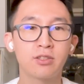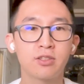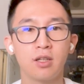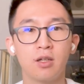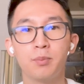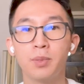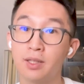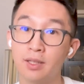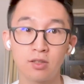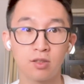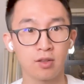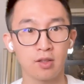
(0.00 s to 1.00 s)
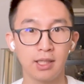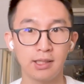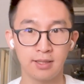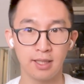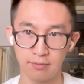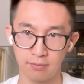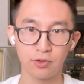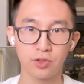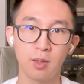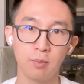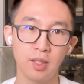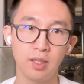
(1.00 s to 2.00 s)
So, but these are not tech first
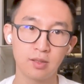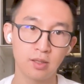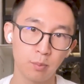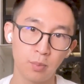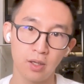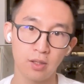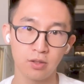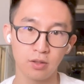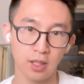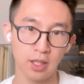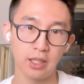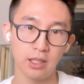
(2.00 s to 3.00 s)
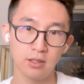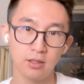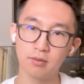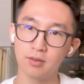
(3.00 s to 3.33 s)
companies compared to like